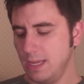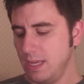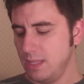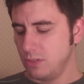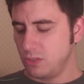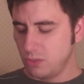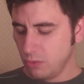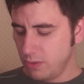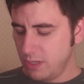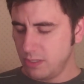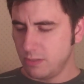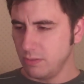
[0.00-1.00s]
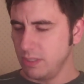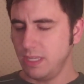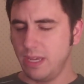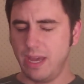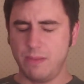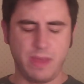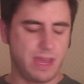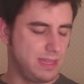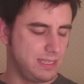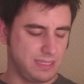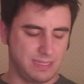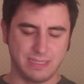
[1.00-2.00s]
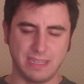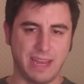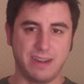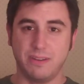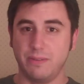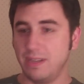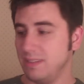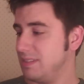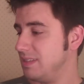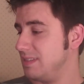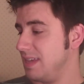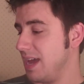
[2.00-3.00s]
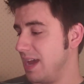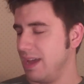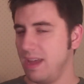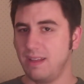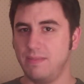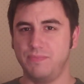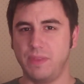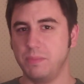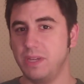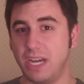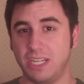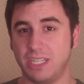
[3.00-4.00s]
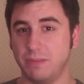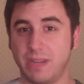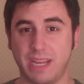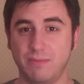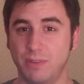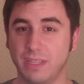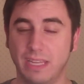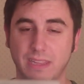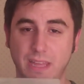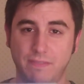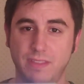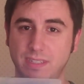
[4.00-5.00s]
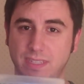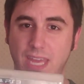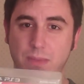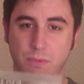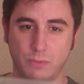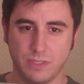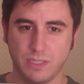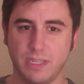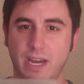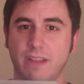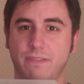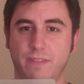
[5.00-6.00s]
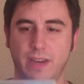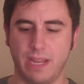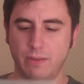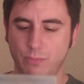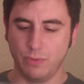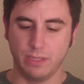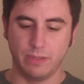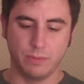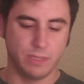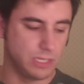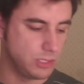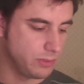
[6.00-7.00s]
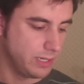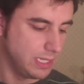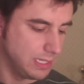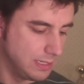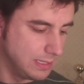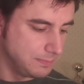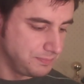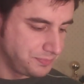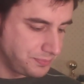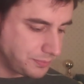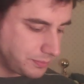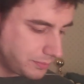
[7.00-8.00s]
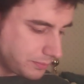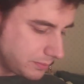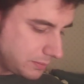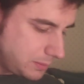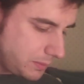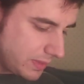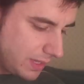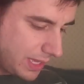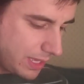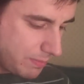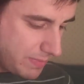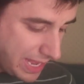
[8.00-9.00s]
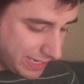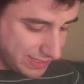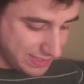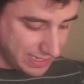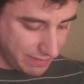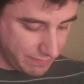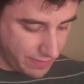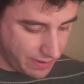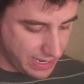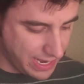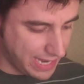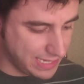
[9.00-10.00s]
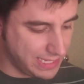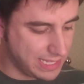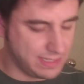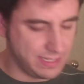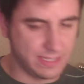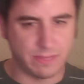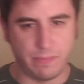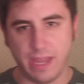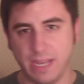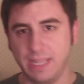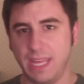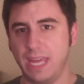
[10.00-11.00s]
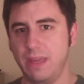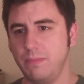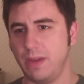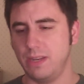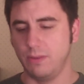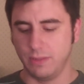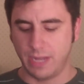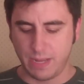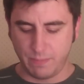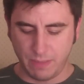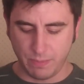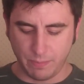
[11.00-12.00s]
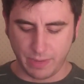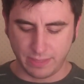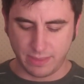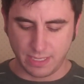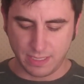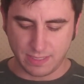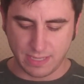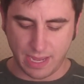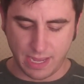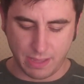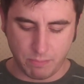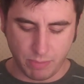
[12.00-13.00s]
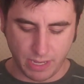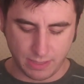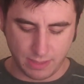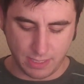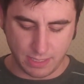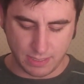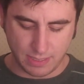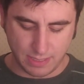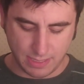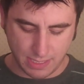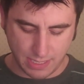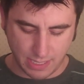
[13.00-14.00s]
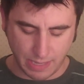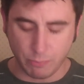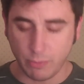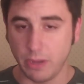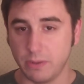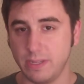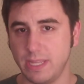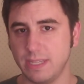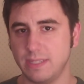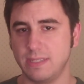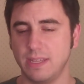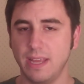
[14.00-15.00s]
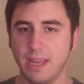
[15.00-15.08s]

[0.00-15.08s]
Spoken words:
the story is really good. Man, this is, I don't know what else to say. I'm gushing, but I really loved this game. It was a lot of fun. I really enjoyed it. Next, a very highly anticipated game. I know a lot of people bought this. I bought this, I pre-ordered this,